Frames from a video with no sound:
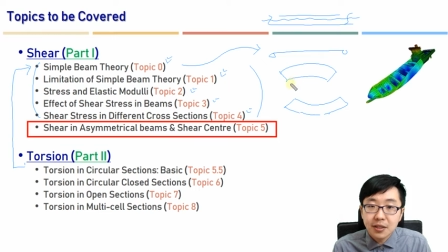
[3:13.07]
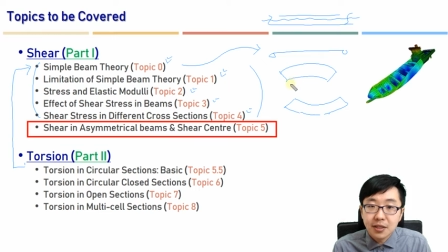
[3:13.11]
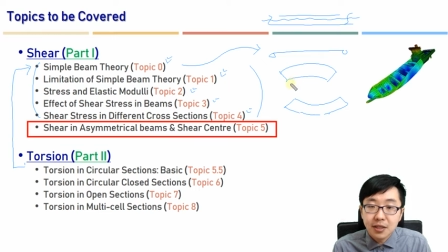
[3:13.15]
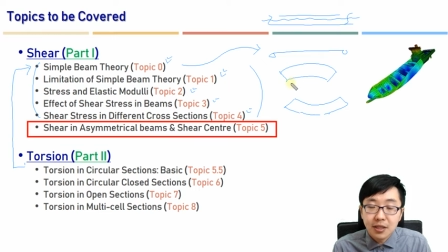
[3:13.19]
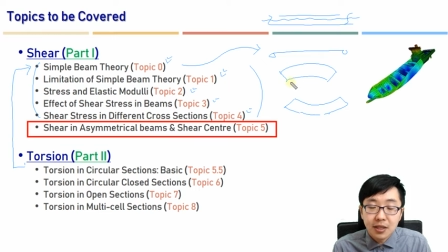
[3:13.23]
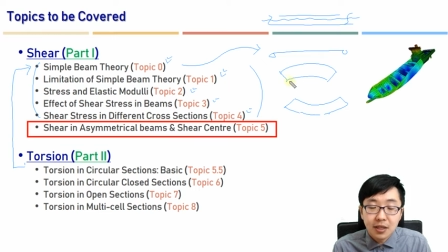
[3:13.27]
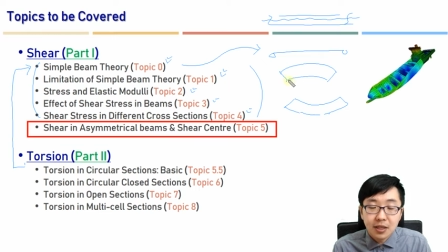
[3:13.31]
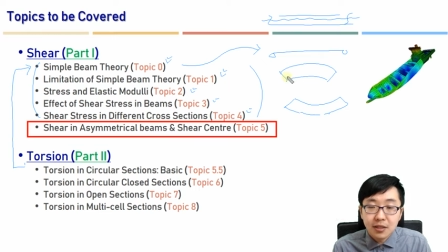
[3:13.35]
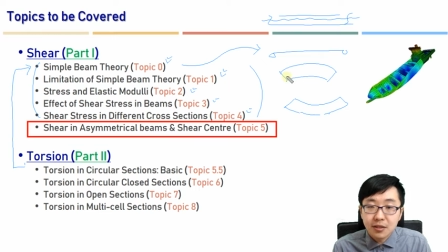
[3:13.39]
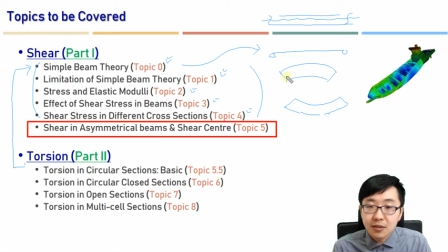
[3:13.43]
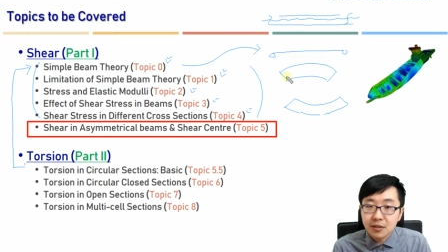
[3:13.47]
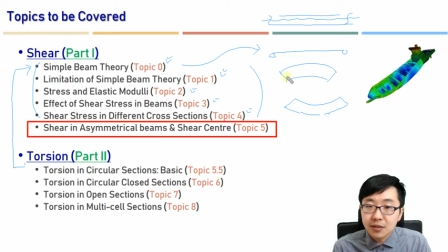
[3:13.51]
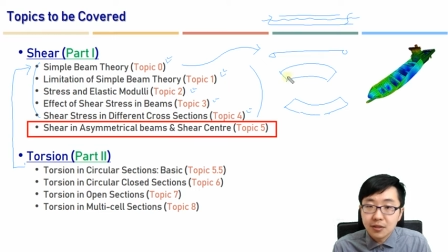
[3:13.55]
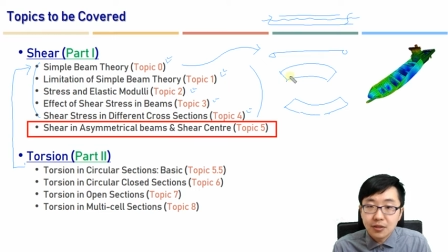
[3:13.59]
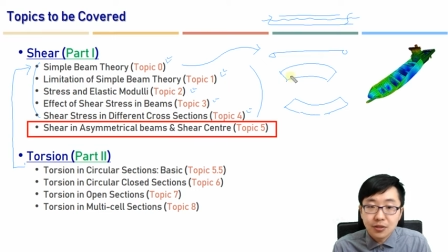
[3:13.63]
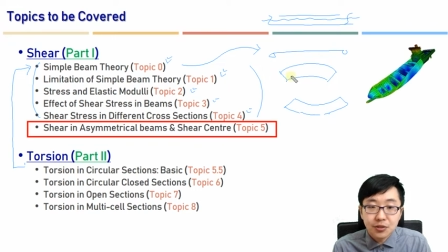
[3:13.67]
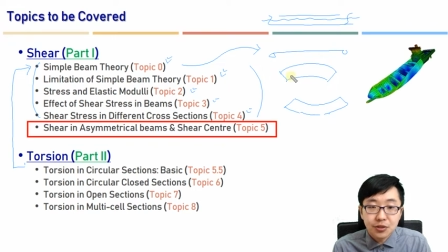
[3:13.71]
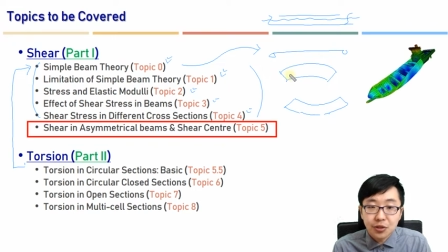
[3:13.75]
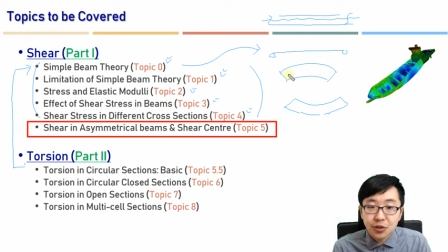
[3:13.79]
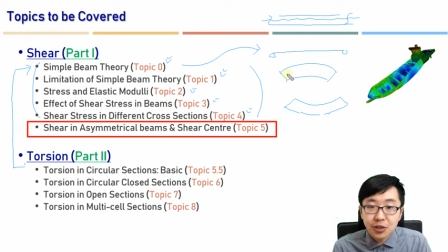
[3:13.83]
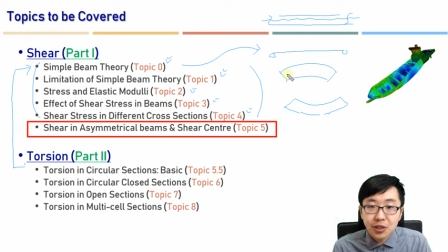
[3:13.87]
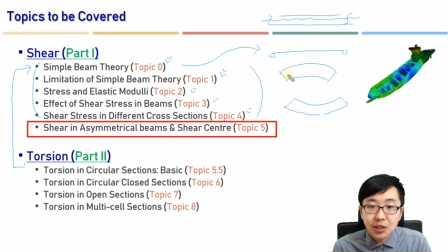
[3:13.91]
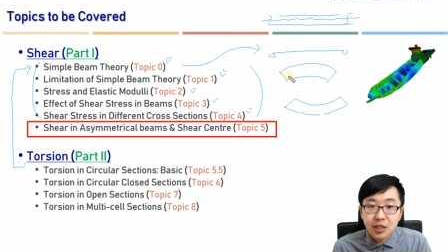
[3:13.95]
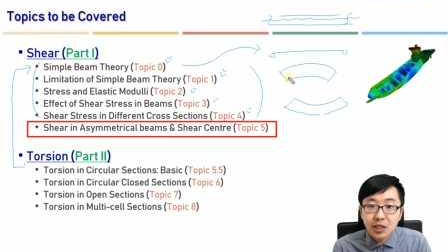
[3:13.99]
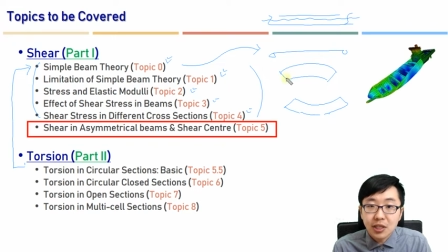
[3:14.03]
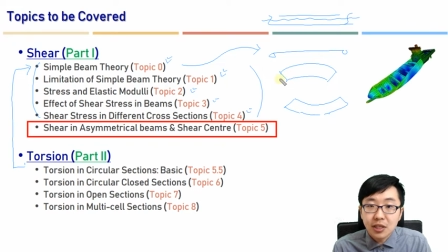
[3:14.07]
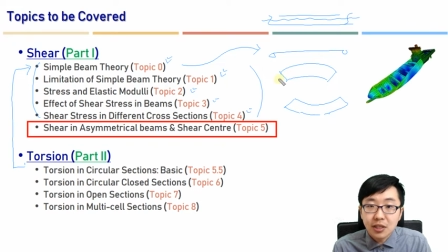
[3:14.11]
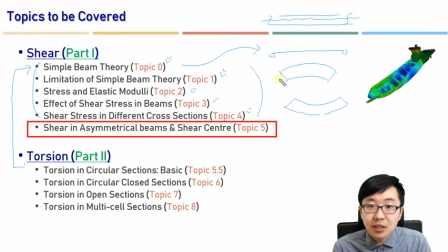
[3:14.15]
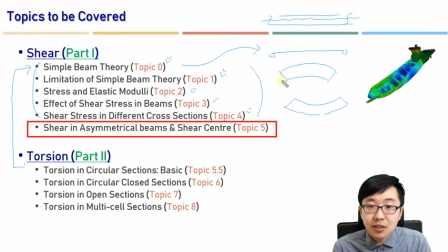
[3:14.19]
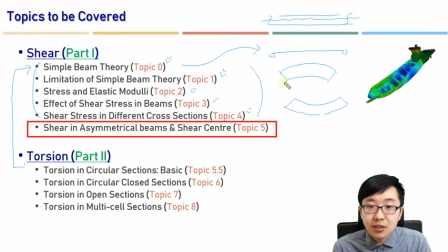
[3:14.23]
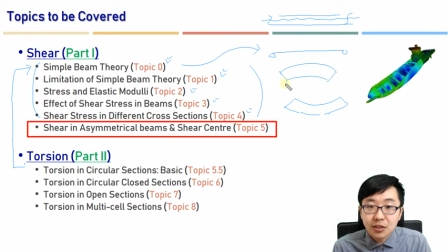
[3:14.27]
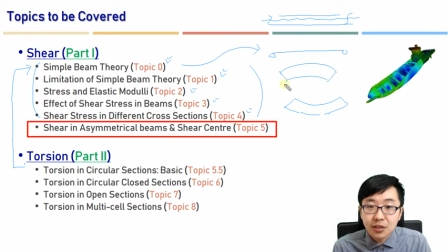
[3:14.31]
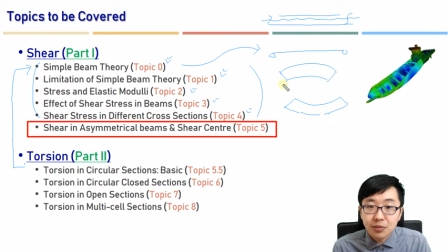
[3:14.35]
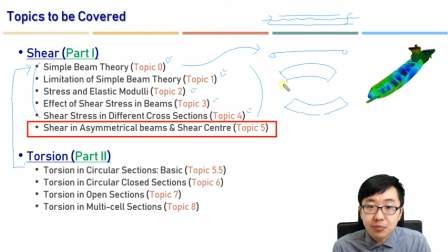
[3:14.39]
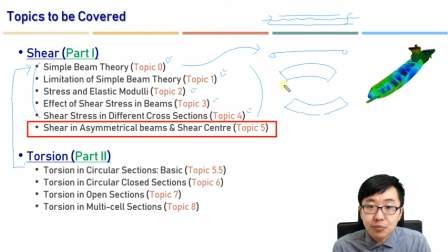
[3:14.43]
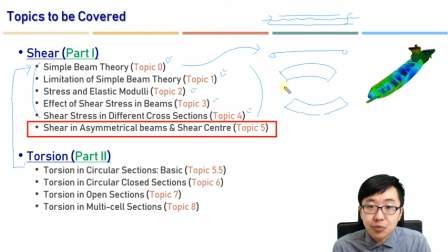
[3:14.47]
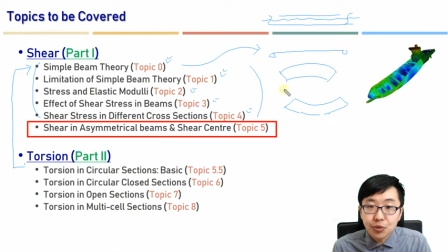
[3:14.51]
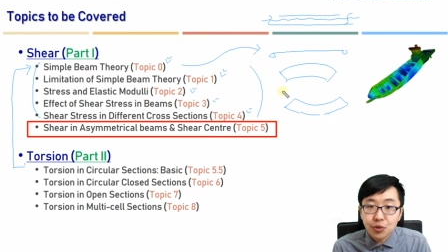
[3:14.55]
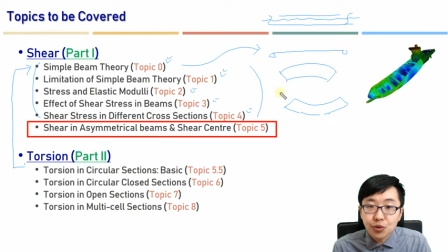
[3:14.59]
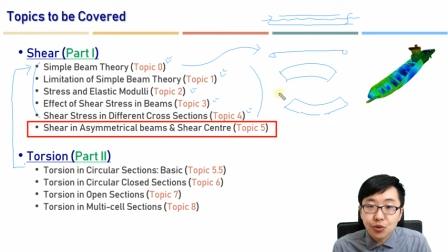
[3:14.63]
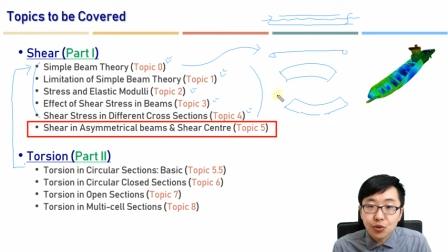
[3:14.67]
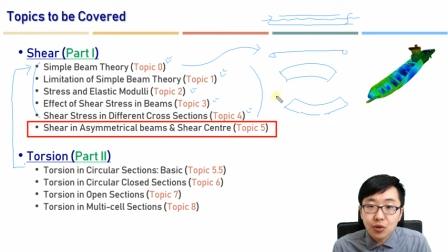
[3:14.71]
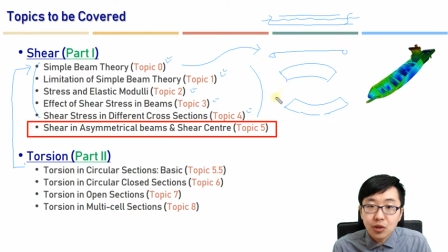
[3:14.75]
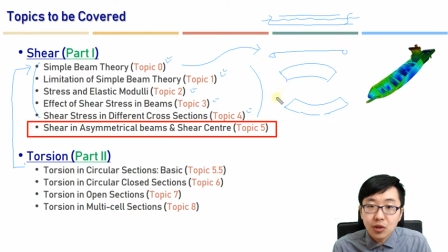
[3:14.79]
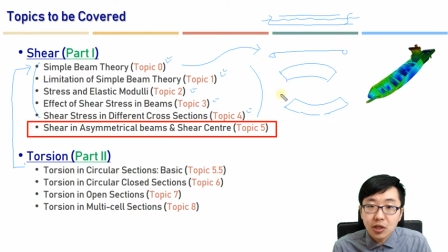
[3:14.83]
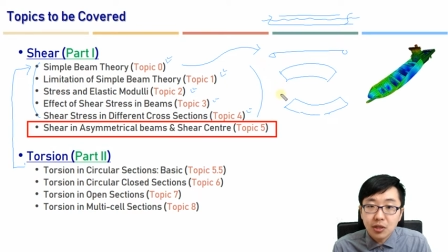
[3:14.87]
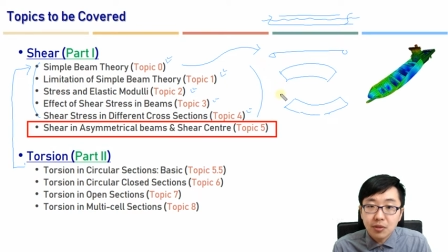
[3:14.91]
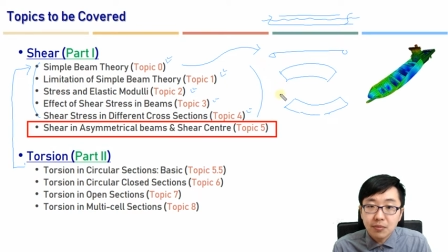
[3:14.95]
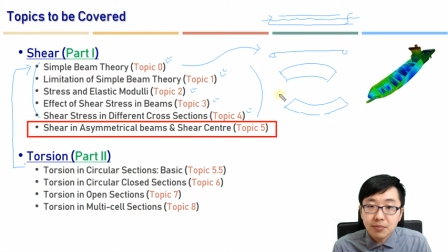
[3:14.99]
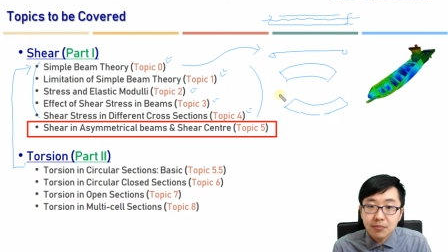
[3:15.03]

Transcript: the pure